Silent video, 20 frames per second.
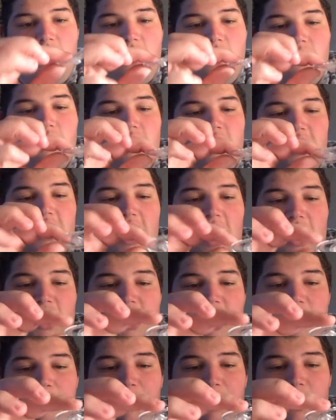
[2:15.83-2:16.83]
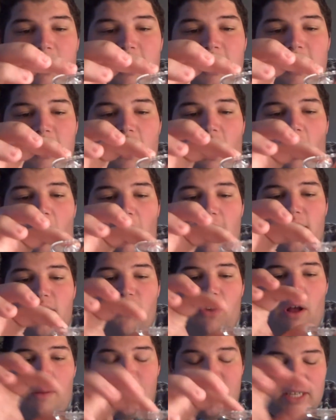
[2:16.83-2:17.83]
You just actually put the eye
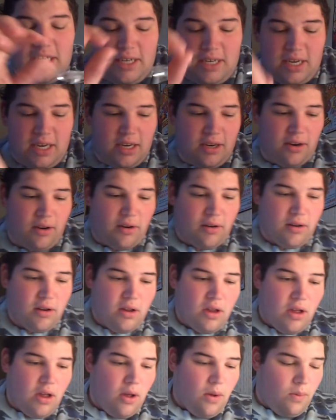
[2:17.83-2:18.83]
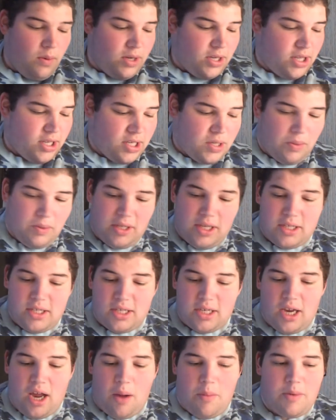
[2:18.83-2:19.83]
drops in here, which this one
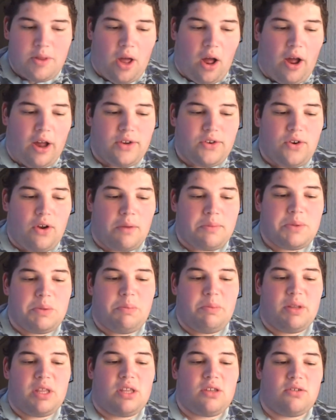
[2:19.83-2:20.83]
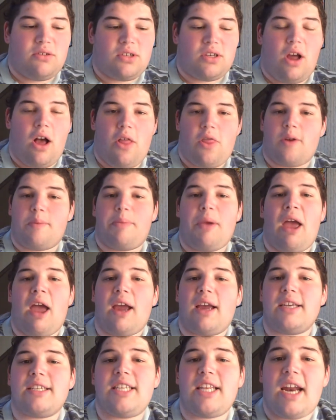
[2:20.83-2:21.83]
doesn't come with eye drops, but those other
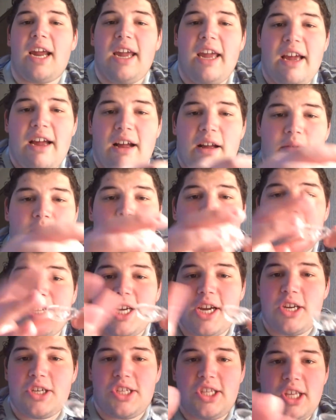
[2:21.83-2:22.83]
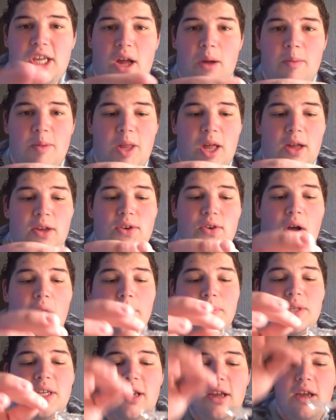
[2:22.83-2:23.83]
packets that I have, which actually come with eye
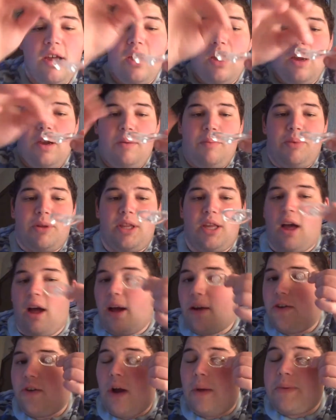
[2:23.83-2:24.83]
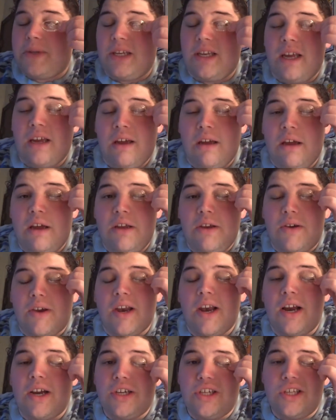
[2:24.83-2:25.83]
drops, put the eye drops in there, and you
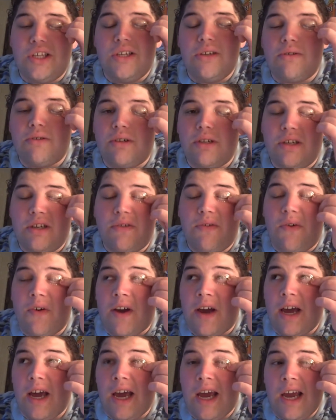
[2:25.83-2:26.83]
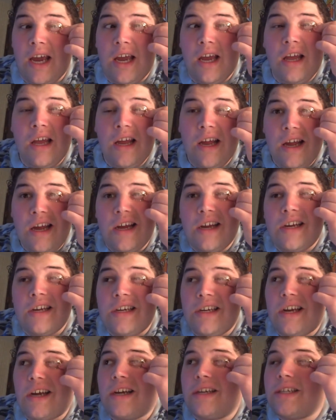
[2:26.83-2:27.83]
can actually use it for a
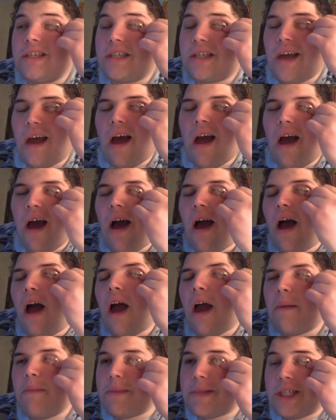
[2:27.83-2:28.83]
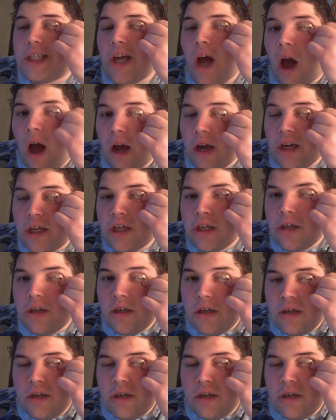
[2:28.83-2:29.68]
nice eye massage